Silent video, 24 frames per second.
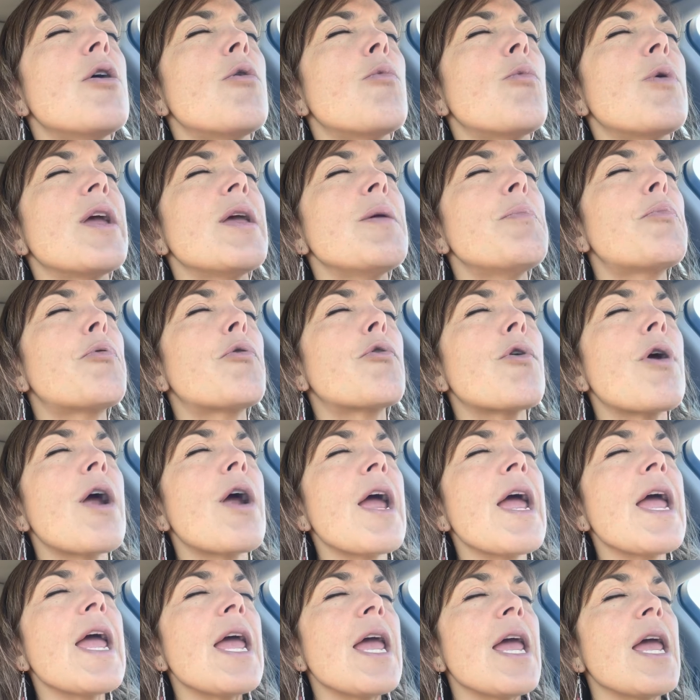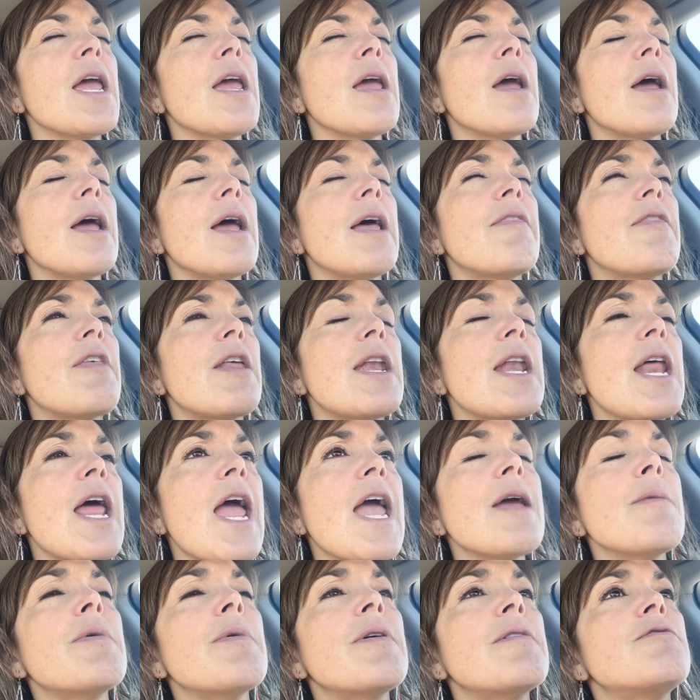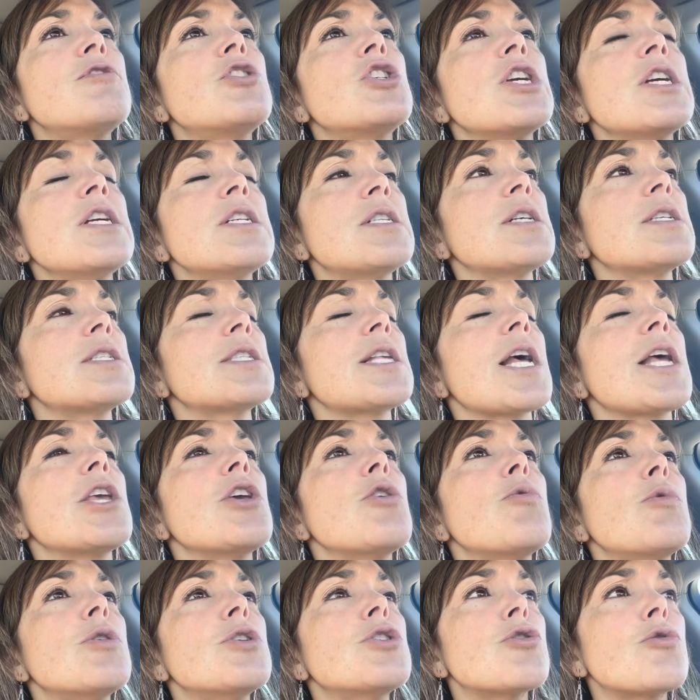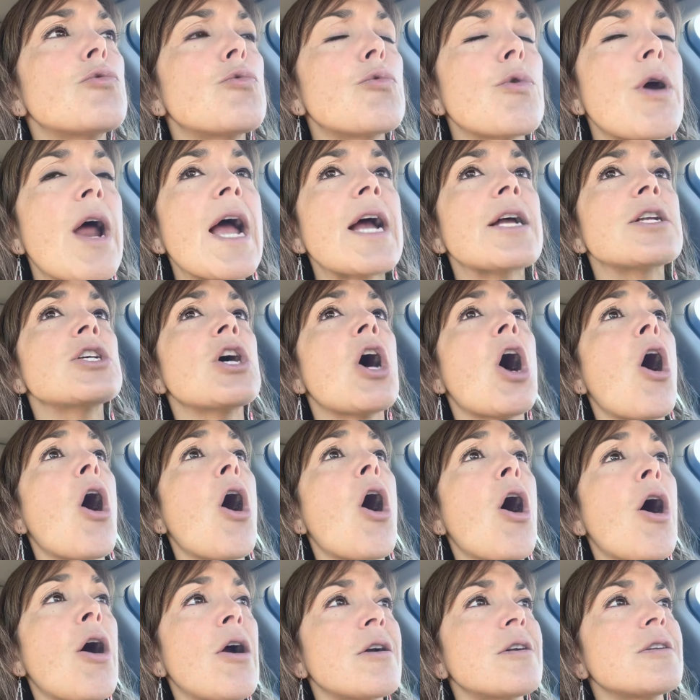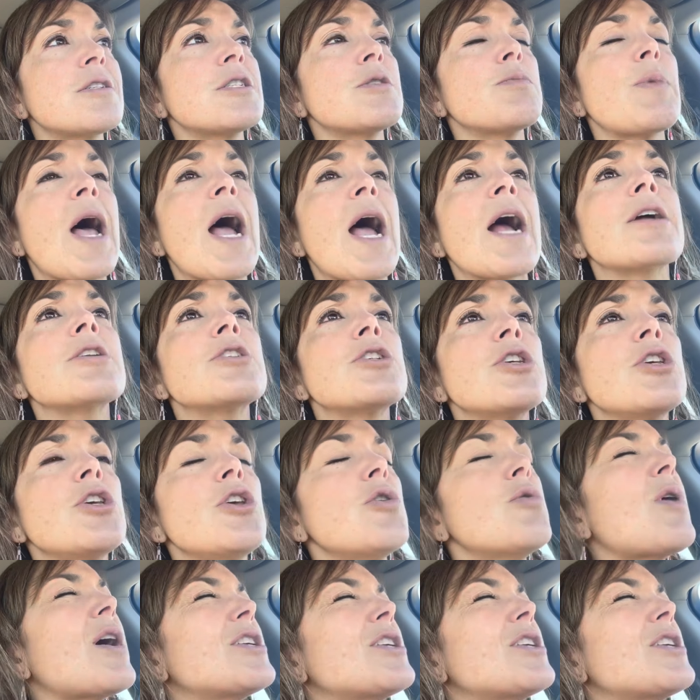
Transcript: we pray in the name of Jesus that you would direct hearts back to you.